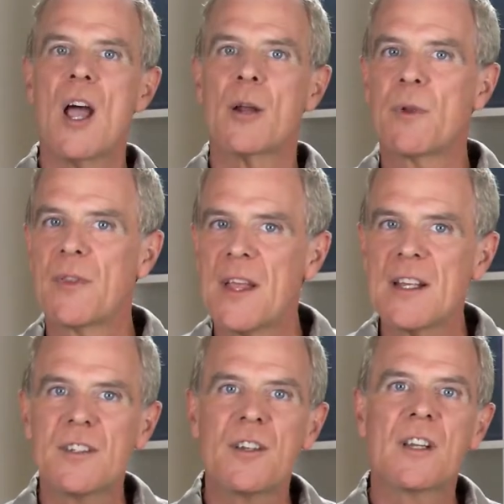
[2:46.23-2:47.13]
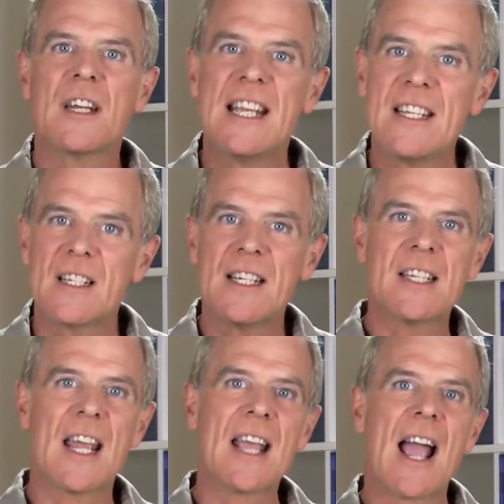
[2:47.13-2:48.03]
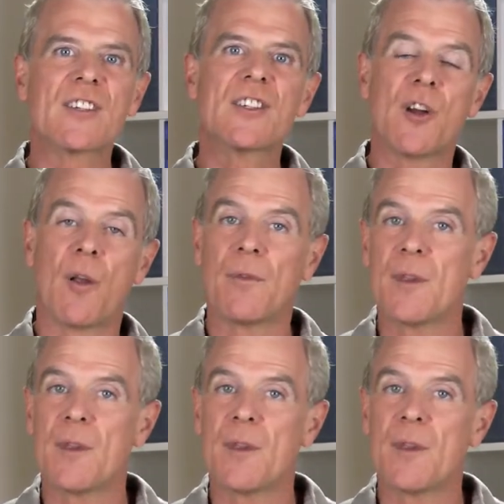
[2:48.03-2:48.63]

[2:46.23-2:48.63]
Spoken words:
and with things you can easily take action on